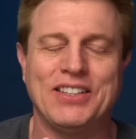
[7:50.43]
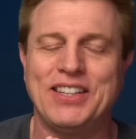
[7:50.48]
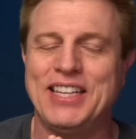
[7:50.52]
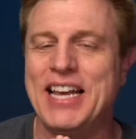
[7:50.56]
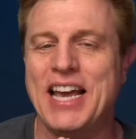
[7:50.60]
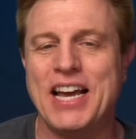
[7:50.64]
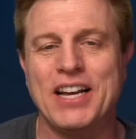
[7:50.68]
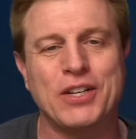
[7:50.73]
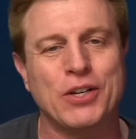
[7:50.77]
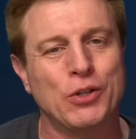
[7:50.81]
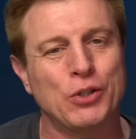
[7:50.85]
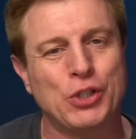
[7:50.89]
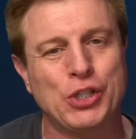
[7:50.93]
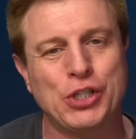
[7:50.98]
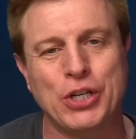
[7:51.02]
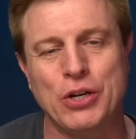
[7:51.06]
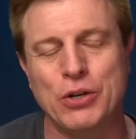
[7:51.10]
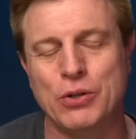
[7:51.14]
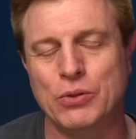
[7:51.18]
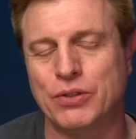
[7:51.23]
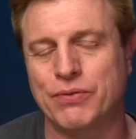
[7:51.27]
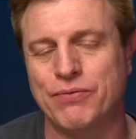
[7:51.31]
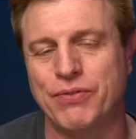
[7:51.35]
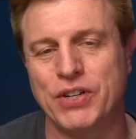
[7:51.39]
The Echo
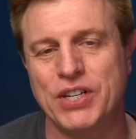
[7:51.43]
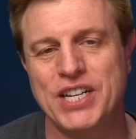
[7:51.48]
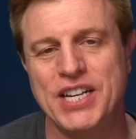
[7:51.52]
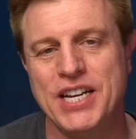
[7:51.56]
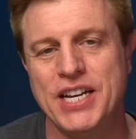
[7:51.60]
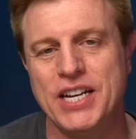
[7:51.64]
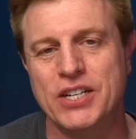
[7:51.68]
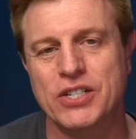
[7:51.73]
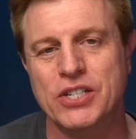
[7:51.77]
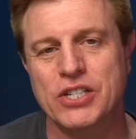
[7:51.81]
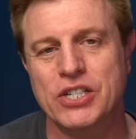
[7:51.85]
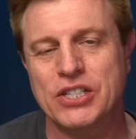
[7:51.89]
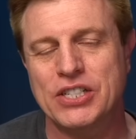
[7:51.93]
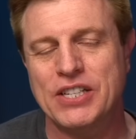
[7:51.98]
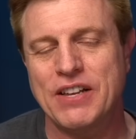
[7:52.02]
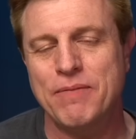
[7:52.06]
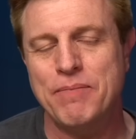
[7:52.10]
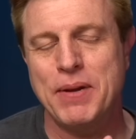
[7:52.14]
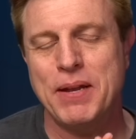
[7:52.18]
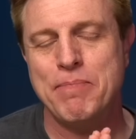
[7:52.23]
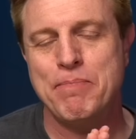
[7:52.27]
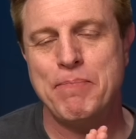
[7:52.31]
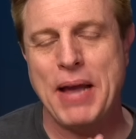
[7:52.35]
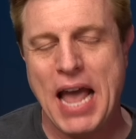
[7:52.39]
Shows for years have
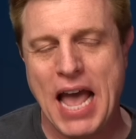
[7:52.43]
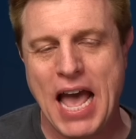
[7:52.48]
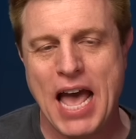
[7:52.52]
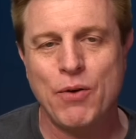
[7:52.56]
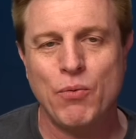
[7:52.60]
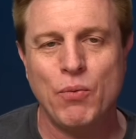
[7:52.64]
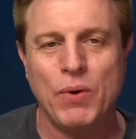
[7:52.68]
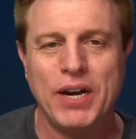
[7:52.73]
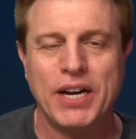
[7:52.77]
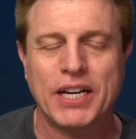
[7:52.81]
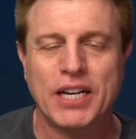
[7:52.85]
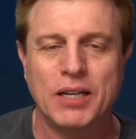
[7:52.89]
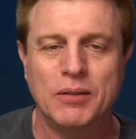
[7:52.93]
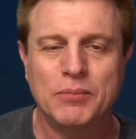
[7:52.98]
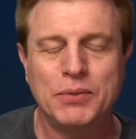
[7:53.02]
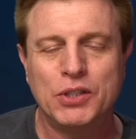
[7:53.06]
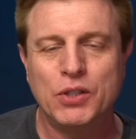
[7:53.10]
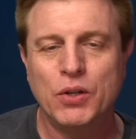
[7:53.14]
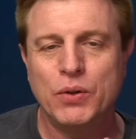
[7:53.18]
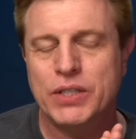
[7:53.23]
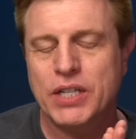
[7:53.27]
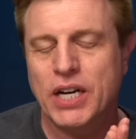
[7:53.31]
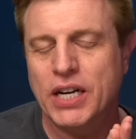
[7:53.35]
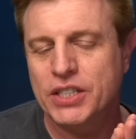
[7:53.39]
been bad when it comes
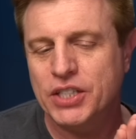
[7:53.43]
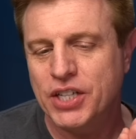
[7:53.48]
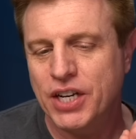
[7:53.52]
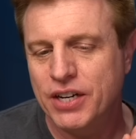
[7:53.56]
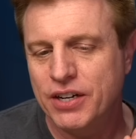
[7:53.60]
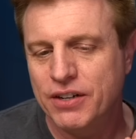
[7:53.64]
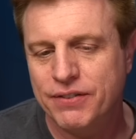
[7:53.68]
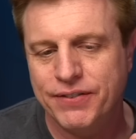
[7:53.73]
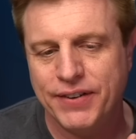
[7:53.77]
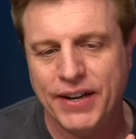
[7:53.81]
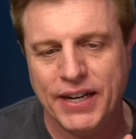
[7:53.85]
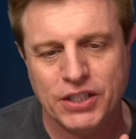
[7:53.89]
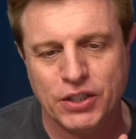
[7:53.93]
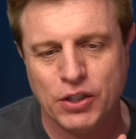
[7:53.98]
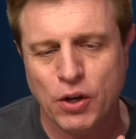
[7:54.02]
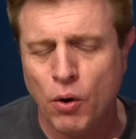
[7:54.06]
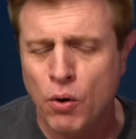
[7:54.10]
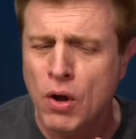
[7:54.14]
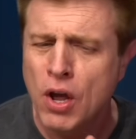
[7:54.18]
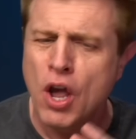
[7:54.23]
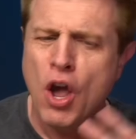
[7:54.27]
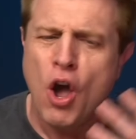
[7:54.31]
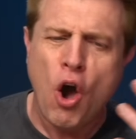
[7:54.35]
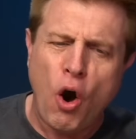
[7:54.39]
to a touch interface. So
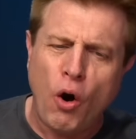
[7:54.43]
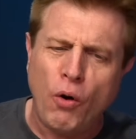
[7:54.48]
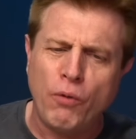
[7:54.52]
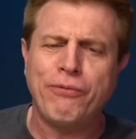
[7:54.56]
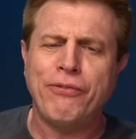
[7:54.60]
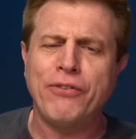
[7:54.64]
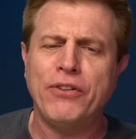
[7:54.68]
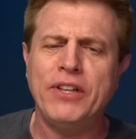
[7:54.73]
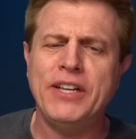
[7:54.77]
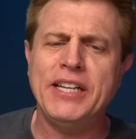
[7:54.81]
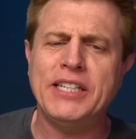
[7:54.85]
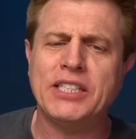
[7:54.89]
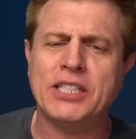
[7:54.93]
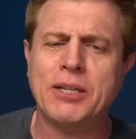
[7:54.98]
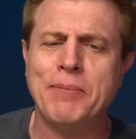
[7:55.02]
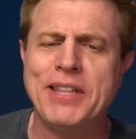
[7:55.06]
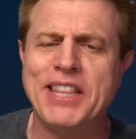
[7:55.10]
hopefully some